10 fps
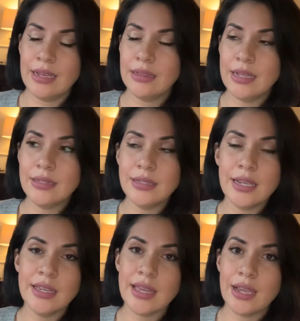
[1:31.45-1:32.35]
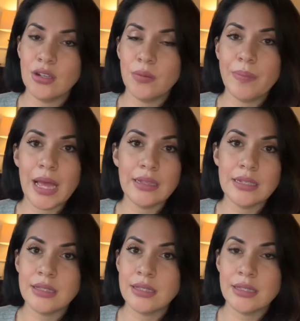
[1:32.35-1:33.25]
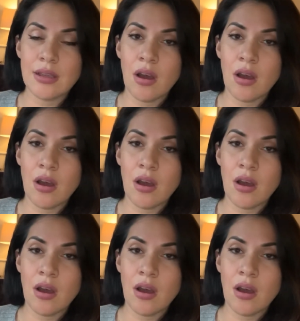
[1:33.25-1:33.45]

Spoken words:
and let's say that your balance